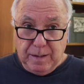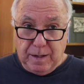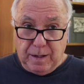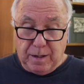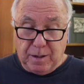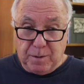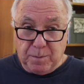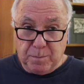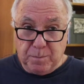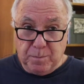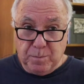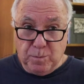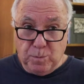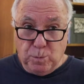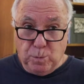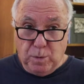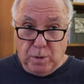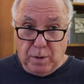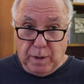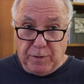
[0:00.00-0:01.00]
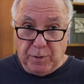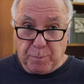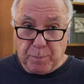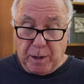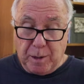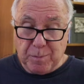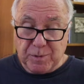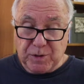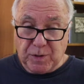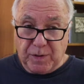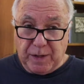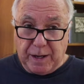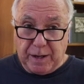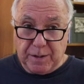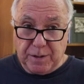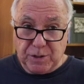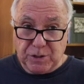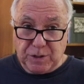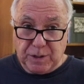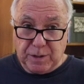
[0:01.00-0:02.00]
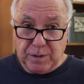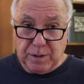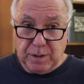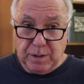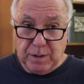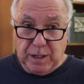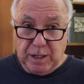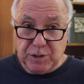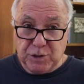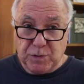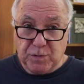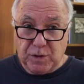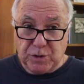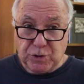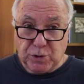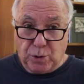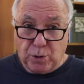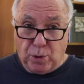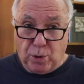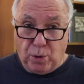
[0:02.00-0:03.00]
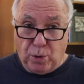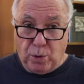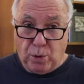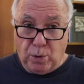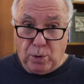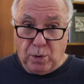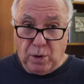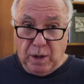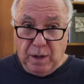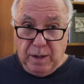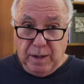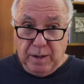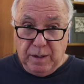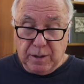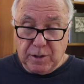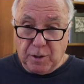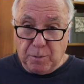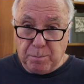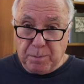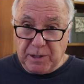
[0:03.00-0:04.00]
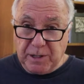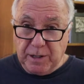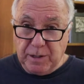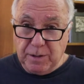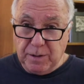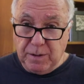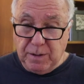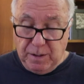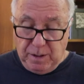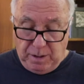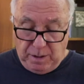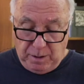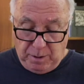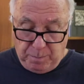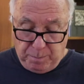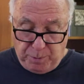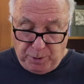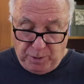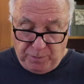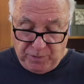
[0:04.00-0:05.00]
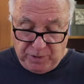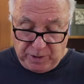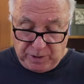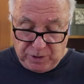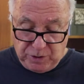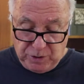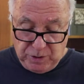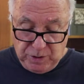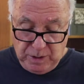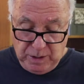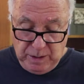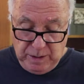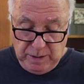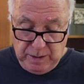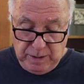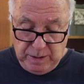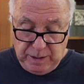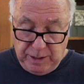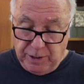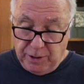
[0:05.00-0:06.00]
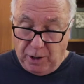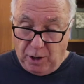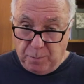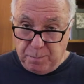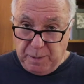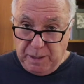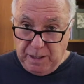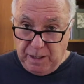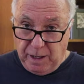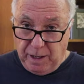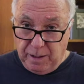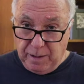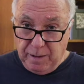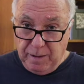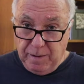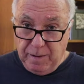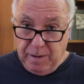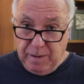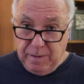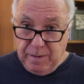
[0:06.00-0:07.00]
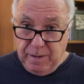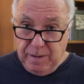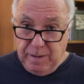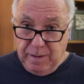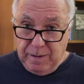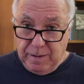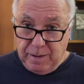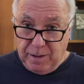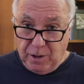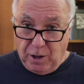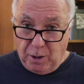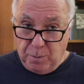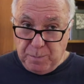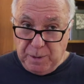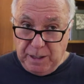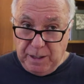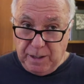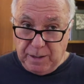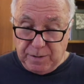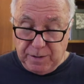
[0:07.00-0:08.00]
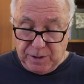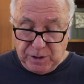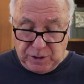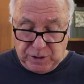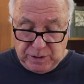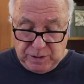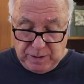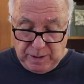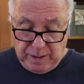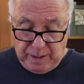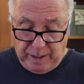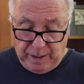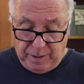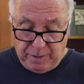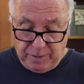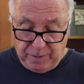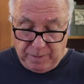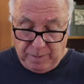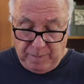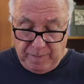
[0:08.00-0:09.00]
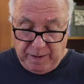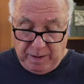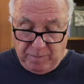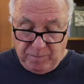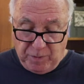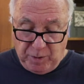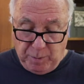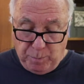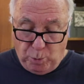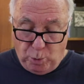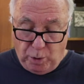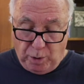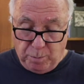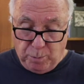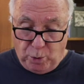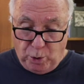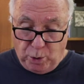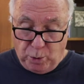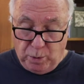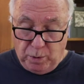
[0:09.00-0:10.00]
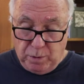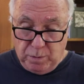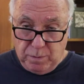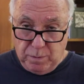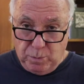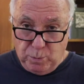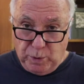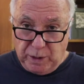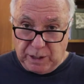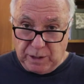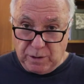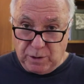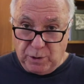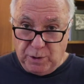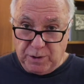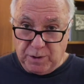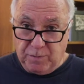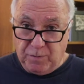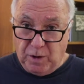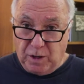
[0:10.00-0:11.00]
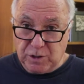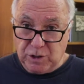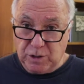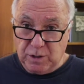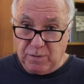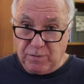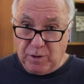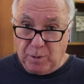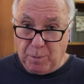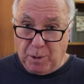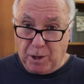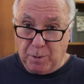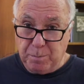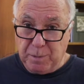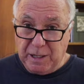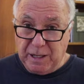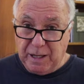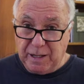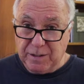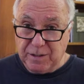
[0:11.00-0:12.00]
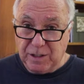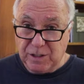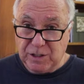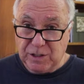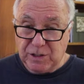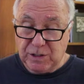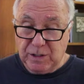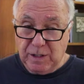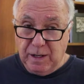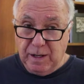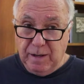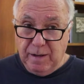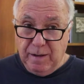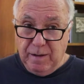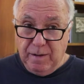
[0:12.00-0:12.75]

And the premise of that is that each of us are whole, complete, perfect in our being, in our beingness. And if the more and more we can learn to function from our beingness,